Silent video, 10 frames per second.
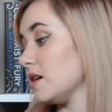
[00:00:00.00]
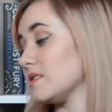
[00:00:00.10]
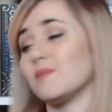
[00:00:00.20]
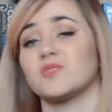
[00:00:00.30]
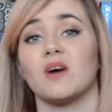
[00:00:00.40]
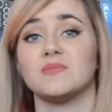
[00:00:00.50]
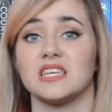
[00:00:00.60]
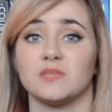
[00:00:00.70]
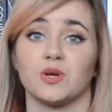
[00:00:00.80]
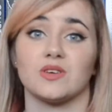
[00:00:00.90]
Sometimes it
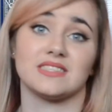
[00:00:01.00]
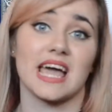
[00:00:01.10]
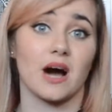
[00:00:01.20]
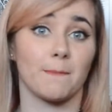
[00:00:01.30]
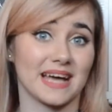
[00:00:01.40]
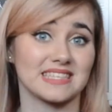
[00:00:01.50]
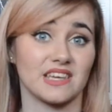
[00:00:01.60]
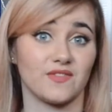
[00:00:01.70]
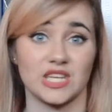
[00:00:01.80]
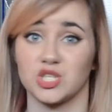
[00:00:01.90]
is because they are
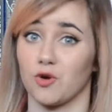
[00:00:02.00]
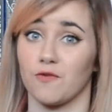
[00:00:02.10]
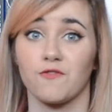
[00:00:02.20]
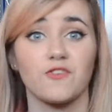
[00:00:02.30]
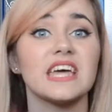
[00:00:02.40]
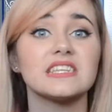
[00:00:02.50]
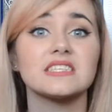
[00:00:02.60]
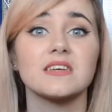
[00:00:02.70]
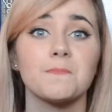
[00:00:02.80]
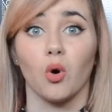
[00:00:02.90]
massive and don't
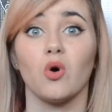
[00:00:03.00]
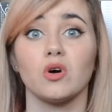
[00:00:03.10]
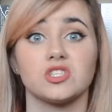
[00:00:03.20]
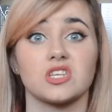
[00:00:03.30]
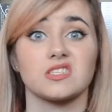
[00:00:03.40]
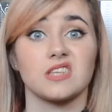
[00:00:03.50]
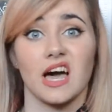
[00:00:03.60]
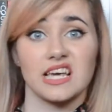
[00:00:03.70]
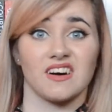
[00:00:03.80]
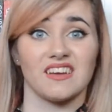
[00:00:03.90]
fit, or just that
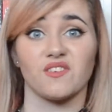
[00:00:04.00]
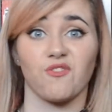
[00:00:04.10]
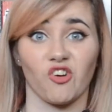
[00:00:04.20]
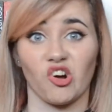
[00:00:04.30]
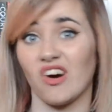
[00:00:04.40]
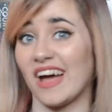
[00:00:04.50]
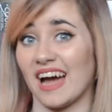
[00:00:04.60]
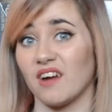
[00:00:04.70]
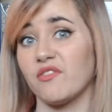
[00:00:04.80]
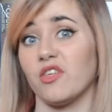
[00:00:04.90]
I kind of forgot I
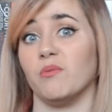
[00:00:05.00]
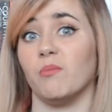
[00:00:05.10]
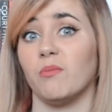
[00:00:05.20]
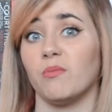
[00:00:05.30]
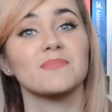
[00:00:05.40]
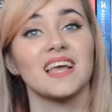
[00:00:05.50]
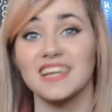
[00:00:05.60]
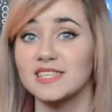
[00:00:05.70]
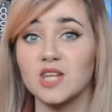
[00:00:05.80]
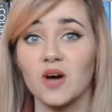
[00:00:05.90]
have them.
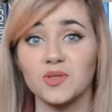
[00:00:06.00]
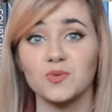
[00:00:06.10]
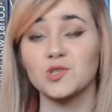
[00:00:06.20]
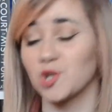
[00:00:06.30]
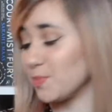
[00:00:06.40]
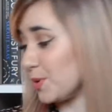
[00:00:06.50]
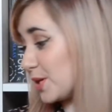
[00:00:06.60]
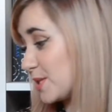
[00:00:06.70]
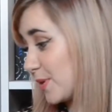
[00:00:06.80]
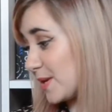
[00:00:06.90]
Let's start with the wardrobe
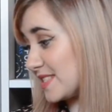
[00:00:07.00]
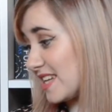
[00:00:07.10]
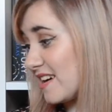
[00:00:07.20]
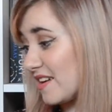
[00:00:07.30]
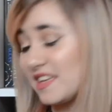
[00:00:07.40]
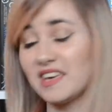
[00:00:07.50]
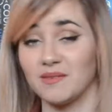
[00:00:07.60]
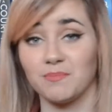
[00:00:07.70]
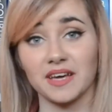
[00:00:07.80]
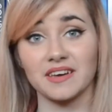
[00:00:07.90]
books because they are
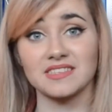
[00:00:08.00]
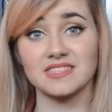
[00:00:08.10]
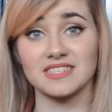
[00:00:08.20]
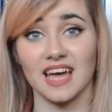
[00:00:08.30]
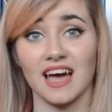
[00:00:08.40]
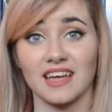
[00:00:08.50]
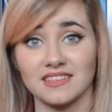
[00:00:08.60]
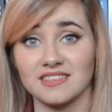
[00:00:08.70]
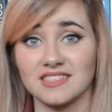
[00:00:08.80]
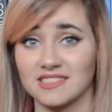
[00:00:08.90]
the biggest
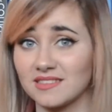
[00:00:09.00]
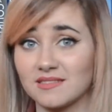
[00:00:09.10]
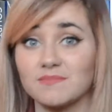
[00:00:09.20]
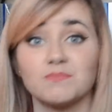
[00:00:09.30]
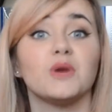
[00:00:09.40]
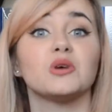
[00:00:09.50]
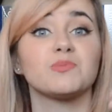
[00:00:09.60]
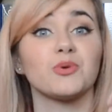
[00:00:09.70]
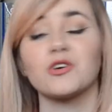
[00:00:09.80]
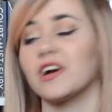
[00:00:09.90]
and
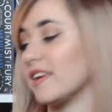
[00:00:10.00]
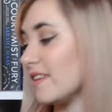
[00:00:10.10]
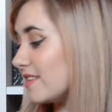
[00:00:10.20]
most boring.